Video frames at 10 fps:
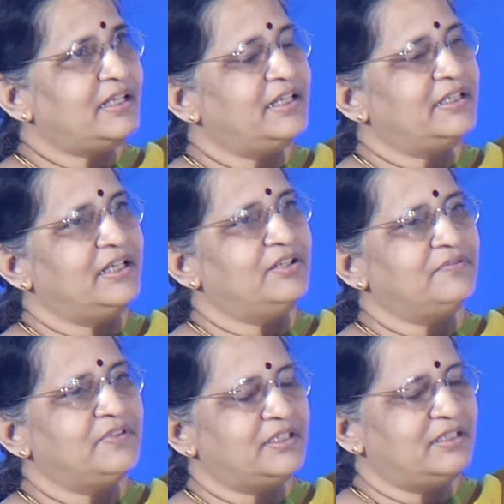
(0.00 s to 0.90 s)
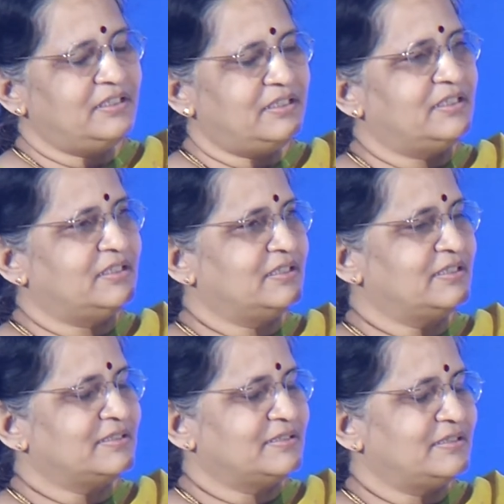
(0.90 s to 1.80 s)
at the end of that
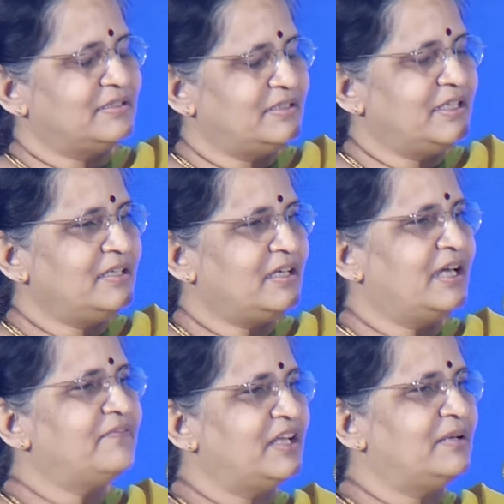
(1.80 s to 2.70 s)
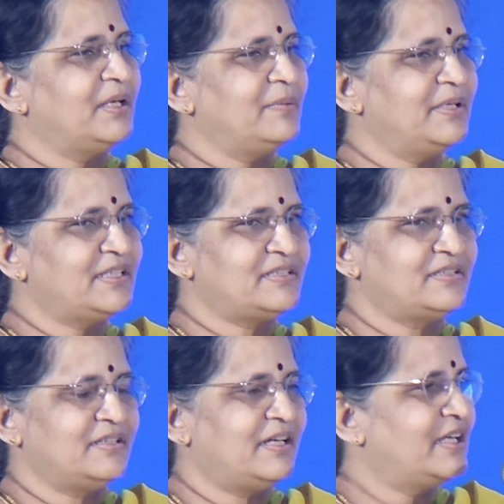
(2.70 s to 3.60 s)
thing, I have done my best
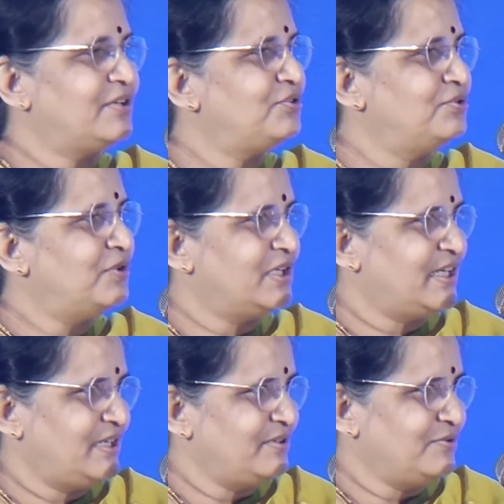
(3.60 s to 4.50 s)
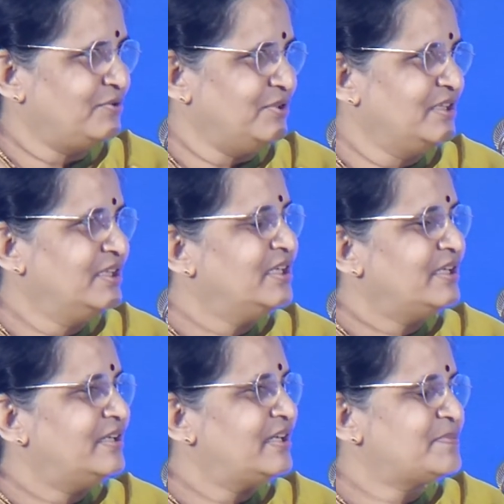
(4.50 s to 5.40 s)
and I could do what I could,
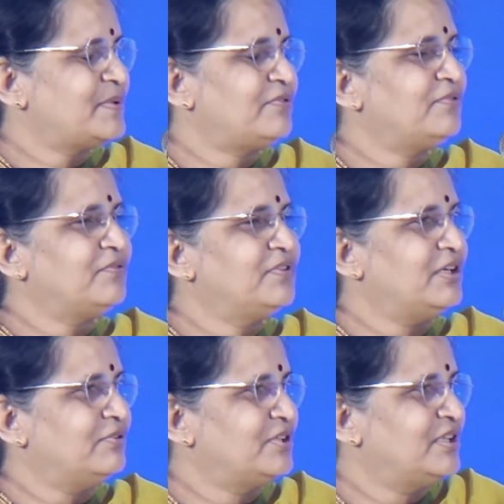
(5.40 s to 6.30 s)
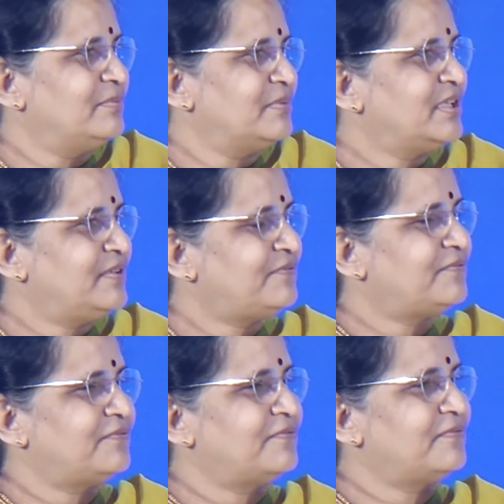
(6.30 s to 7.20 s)
irrespective of the outcome. If
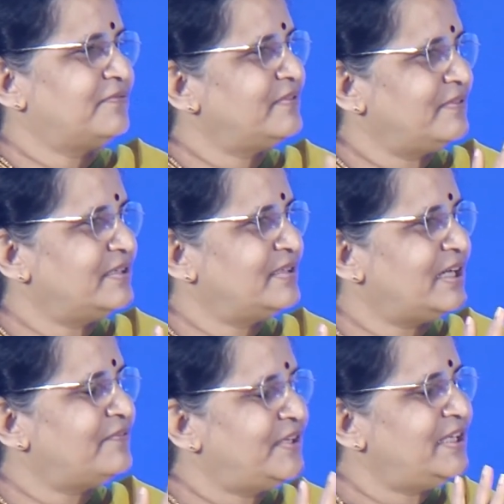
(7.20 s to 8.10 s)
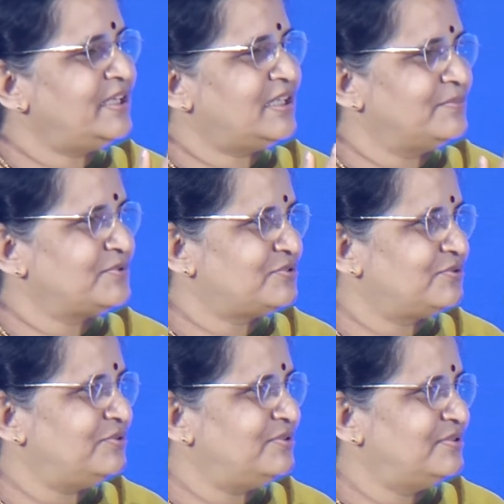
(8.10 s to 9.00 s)
that feeling comes
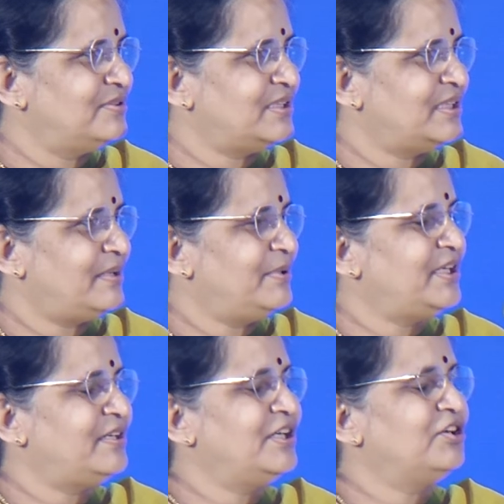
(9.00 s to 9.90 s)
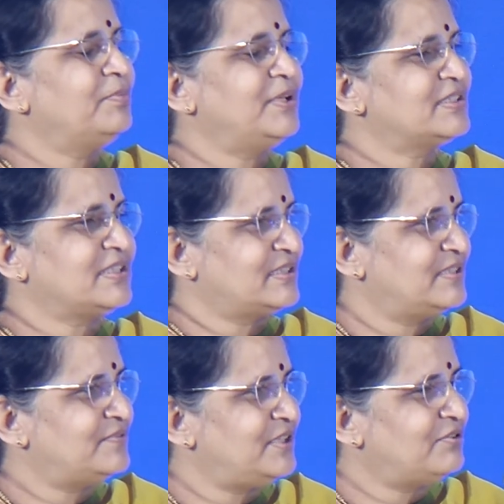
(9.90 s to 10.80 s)
through, it need not be a
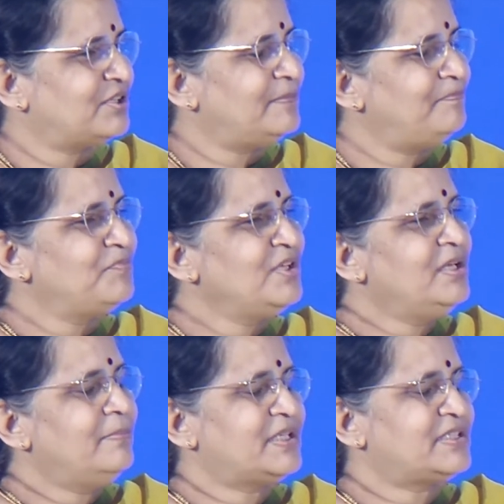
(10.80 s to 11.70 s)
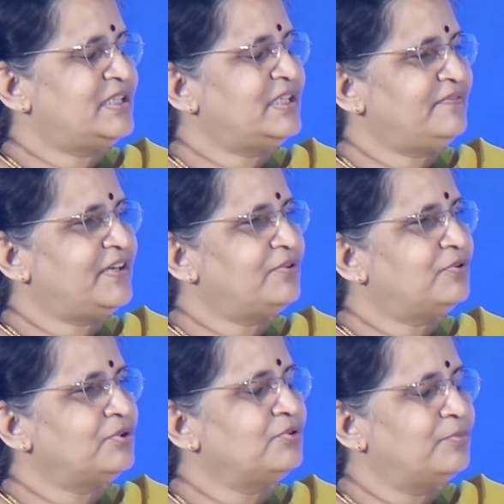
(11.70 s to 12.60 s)
successful outcome, but still if I
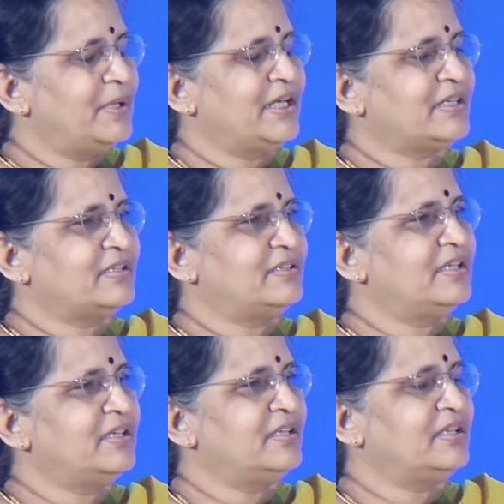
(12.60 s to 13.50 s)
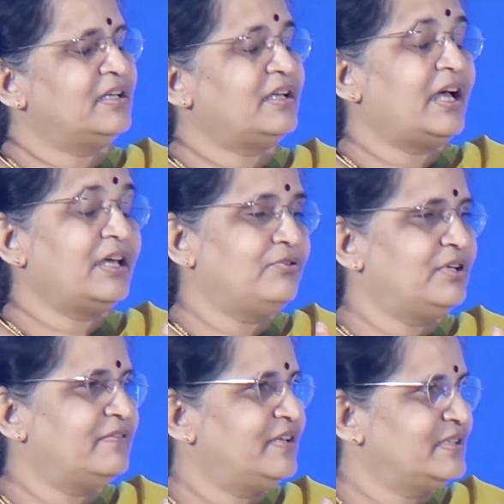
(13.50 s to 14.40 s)
don't go back thinking that I could
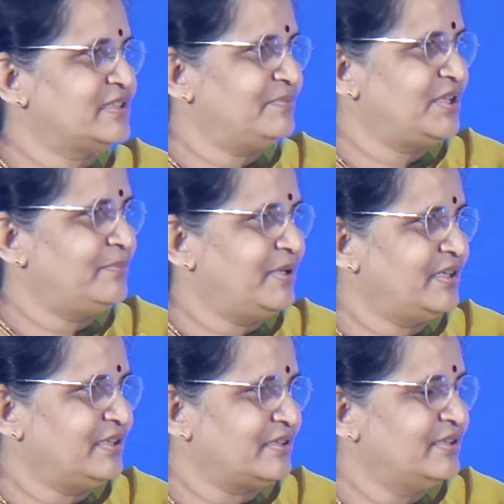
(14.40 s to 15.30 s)
have done something better,